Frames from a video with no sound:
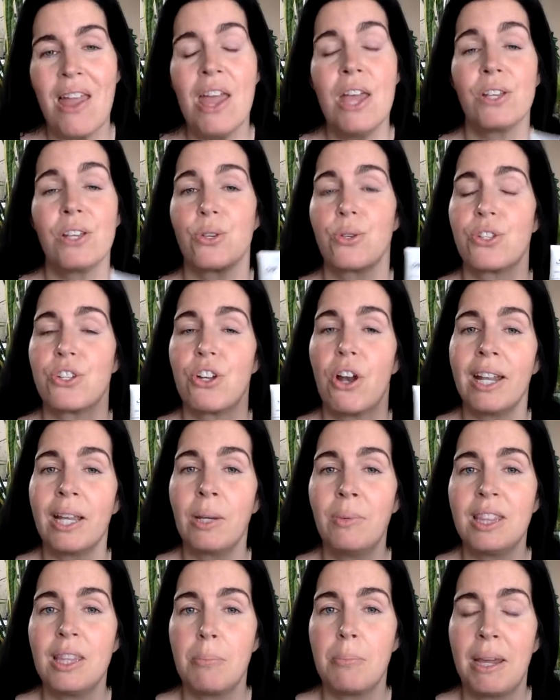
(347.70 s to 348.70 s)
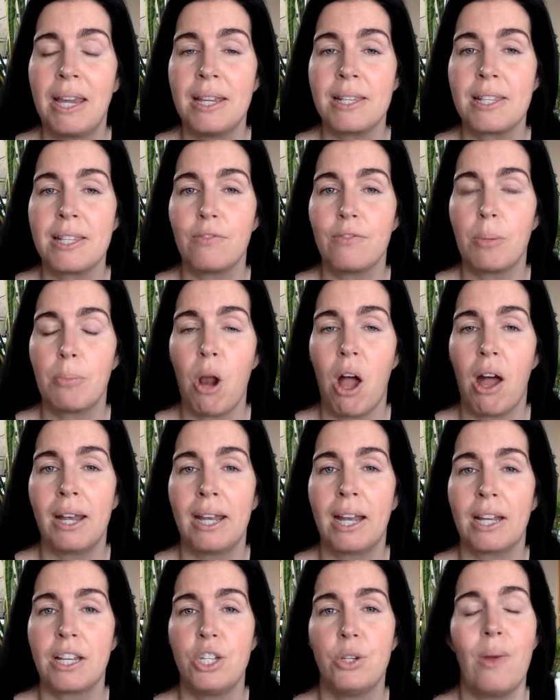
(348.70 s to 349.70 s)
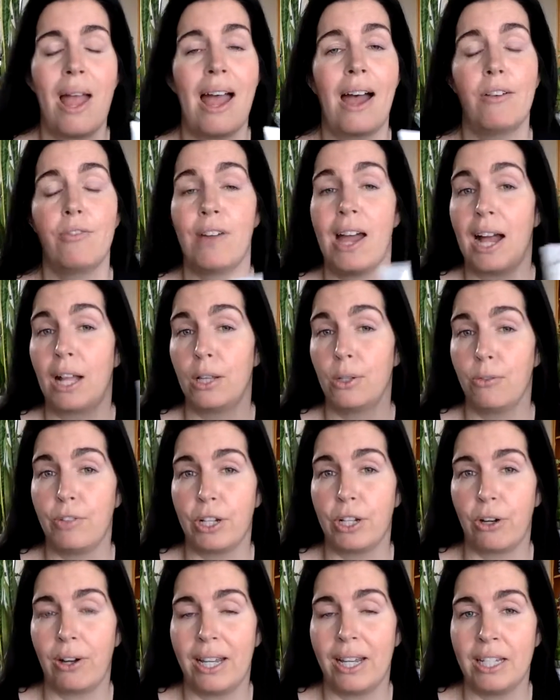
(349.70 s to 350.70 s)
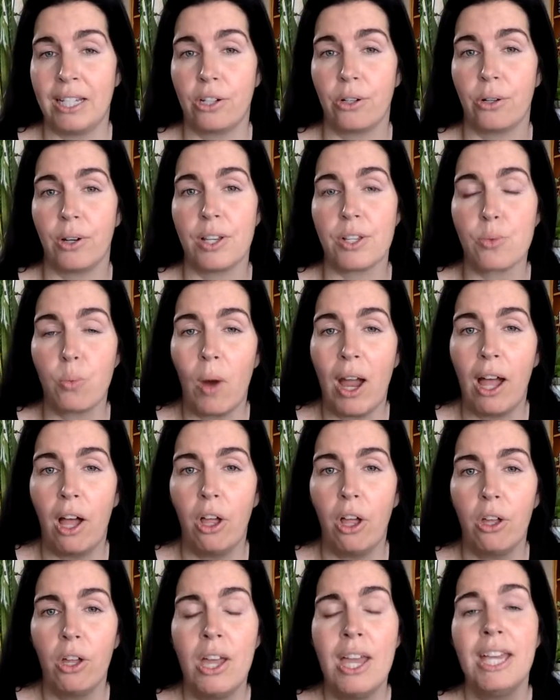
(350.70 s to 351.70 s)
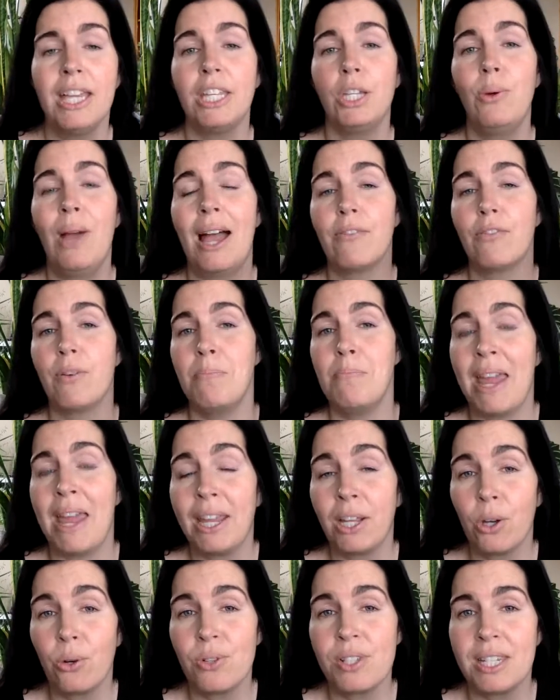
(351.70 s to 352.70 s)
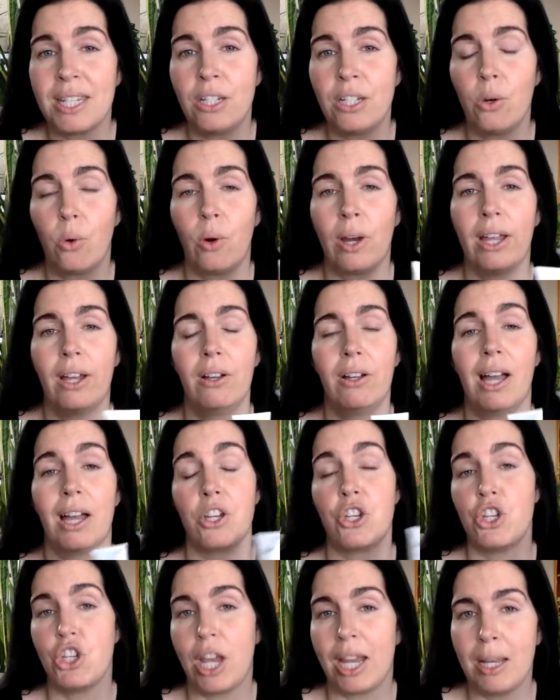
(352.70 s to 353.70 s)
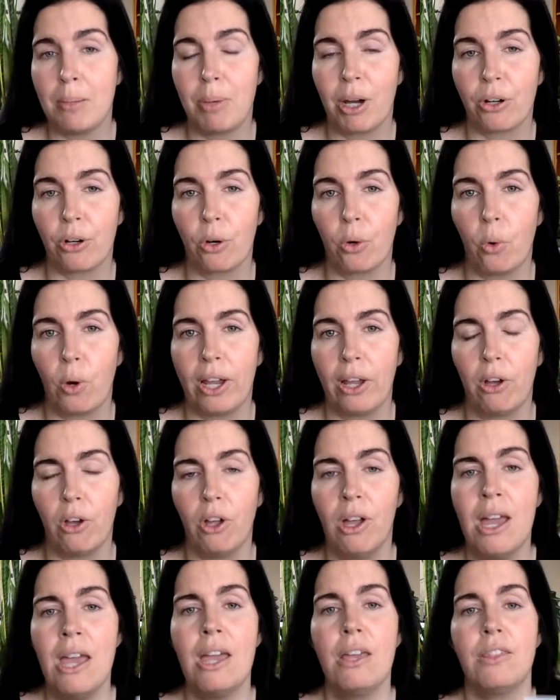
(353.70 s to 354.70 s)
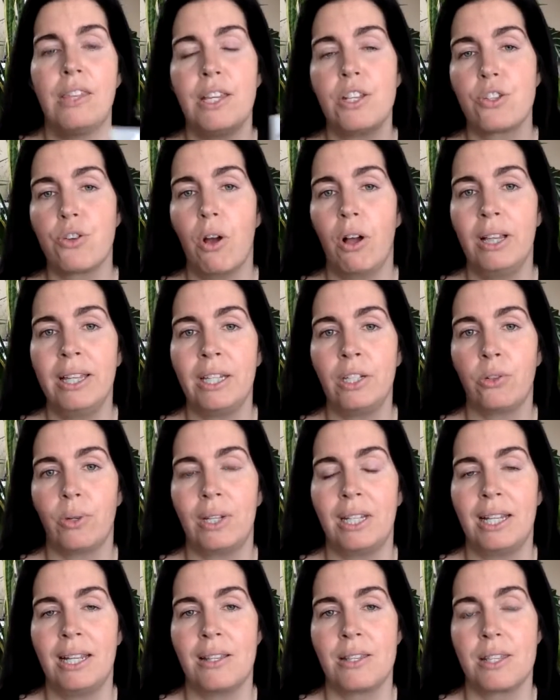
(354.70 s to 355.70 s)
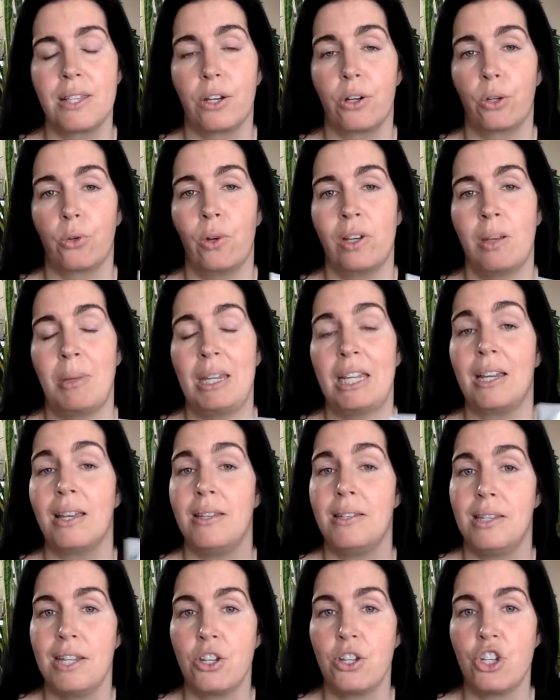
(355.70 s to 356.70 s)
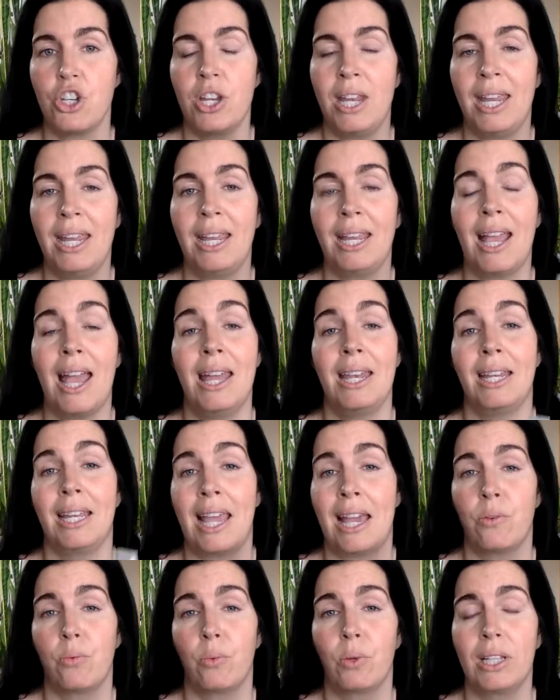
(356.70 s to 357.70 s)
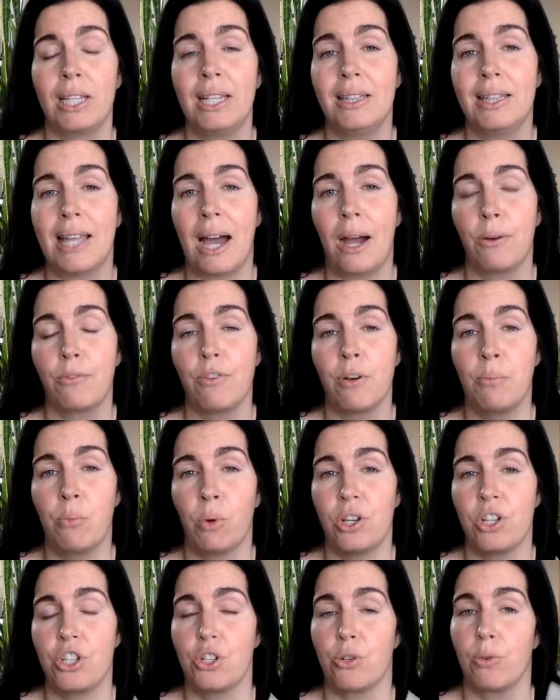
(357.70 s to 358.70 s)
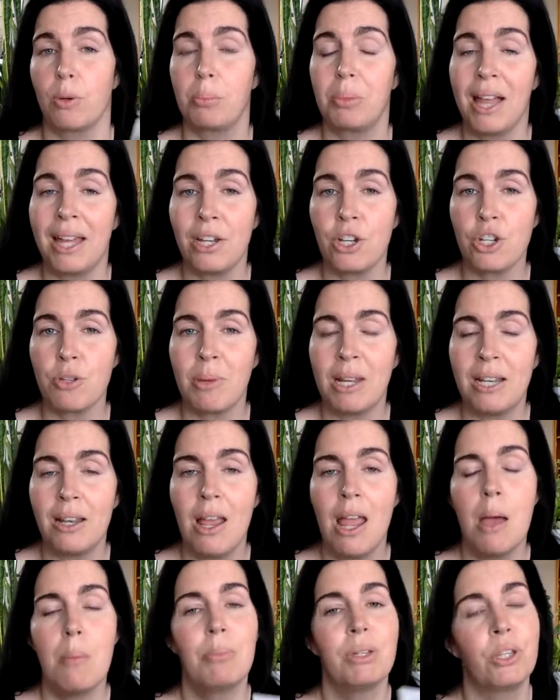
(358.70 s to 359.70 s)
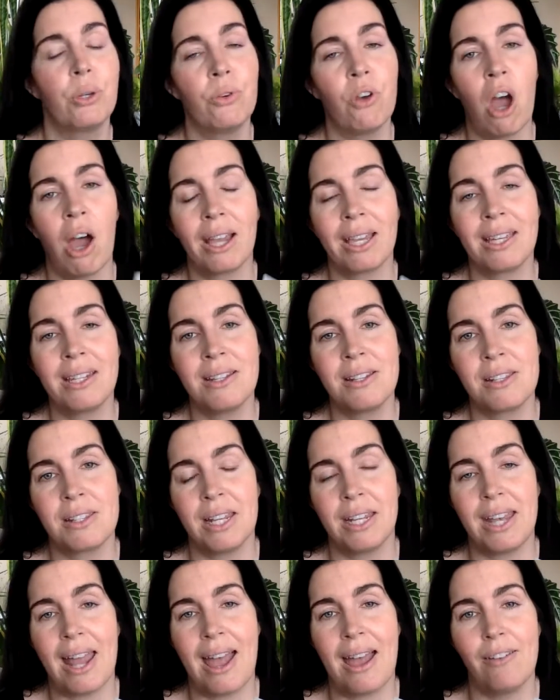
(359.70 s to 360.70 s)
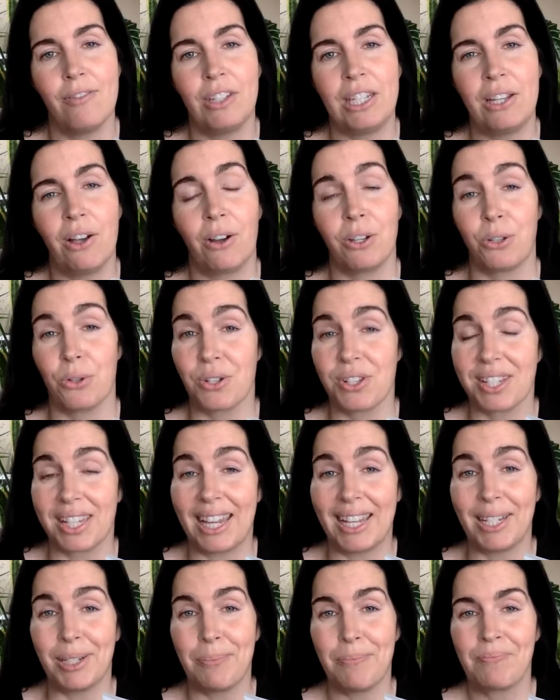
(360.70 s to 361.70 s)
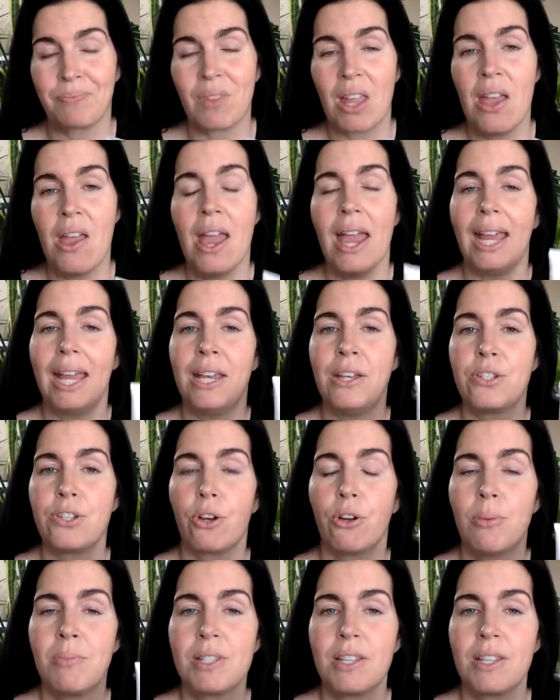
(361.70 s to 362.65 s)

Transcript: So starting with the base of the product, you have aloe vera in here as well. You have a mango seed oil, a shea butter oil. These are all ingredients that are going to be conditioning and again, really allow for moisture replenishment, but they're not going to sit heavy on your skin. In terms